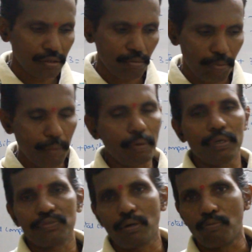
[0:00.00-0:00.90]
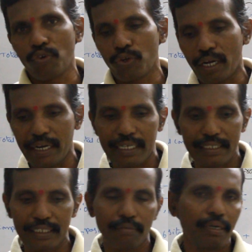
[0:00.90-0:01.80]
prime numbers from 1 to 100 is
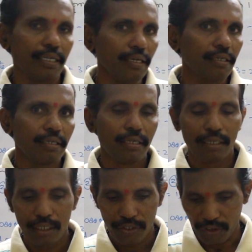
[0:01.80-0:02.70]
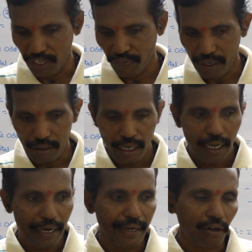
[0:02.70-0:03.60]
nothing but 25.
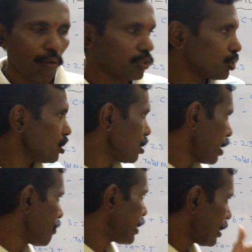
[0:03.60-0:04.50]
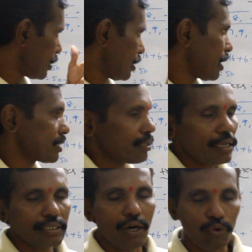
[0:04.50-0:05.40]
And the composite, I will tell in the next
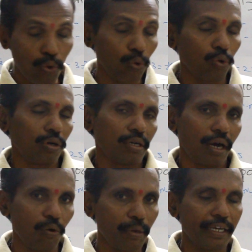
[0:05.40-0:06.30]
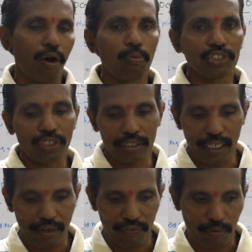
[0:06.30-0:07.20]
class, go to how many composites are there
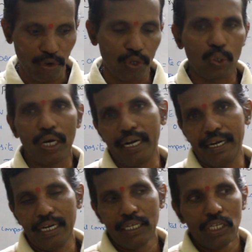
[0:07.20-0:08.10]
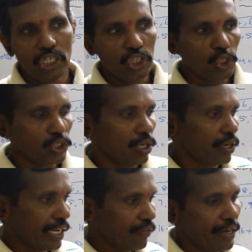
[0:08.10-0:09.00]
from 1 to 100. those are
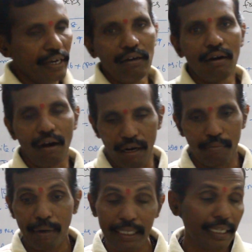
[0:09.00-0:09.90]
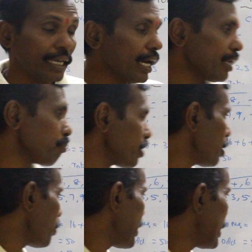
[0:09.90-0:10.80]
even and odd. But here
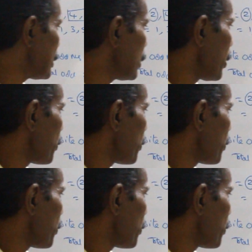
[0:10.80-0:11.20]
important point is